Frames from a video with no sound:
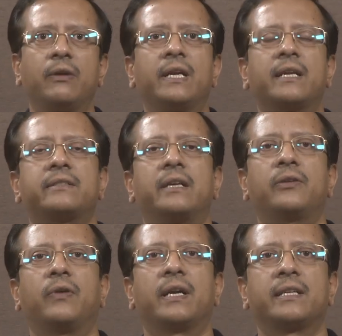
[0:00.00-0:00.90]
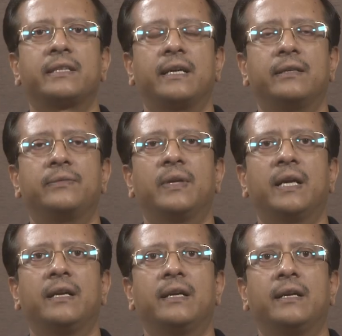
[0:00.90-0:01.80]
Now, let us try to understand
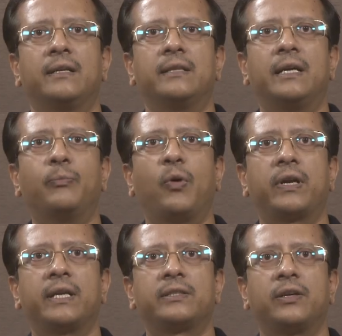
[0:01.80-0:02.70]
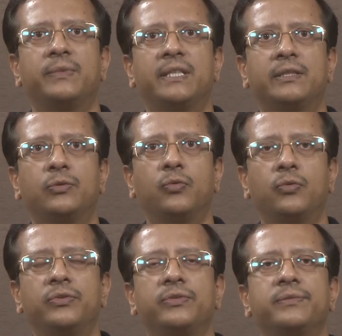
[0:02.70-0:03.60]
the importance of these
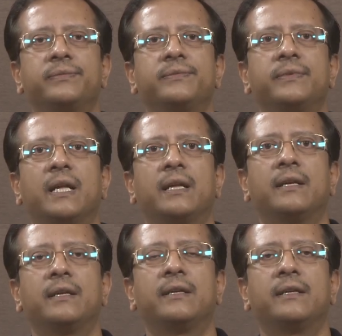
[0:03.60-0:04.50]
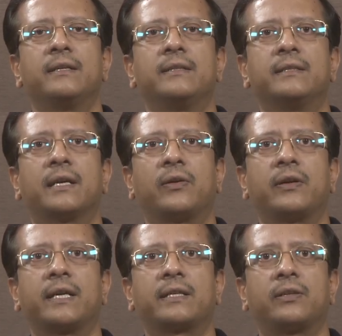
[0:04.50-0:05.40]
rules in the
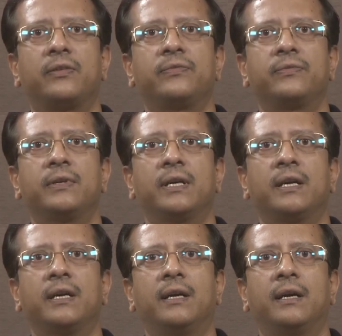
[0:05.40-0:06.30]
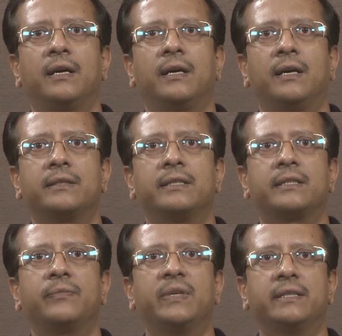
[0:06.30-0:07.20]
context of a
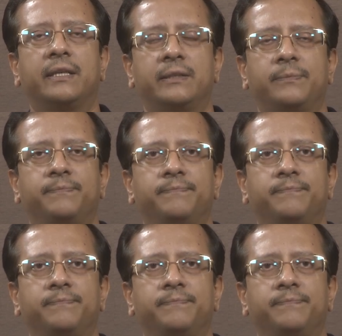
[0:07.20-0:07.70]
system design.